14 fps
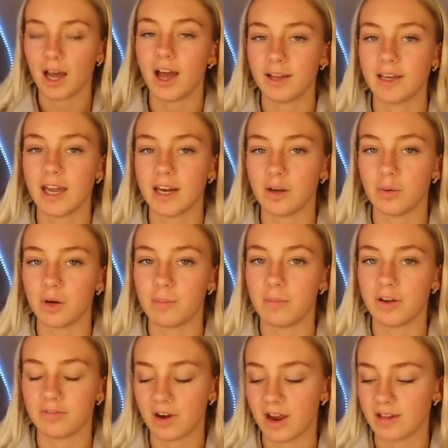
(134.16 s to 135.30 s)
I'm getting one of
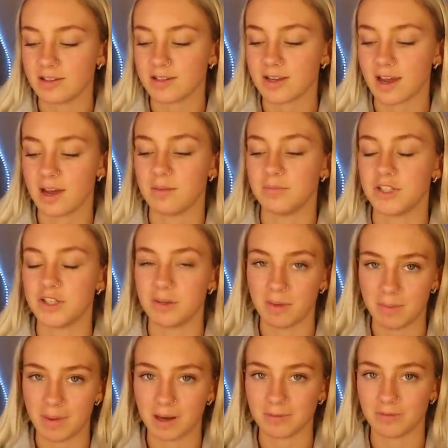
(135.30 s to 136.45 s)
my friends to do my
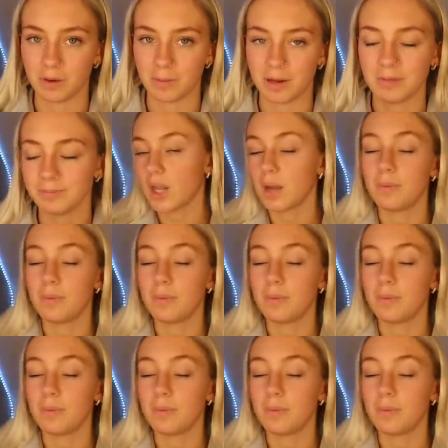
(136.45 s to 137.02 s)
makeup for me.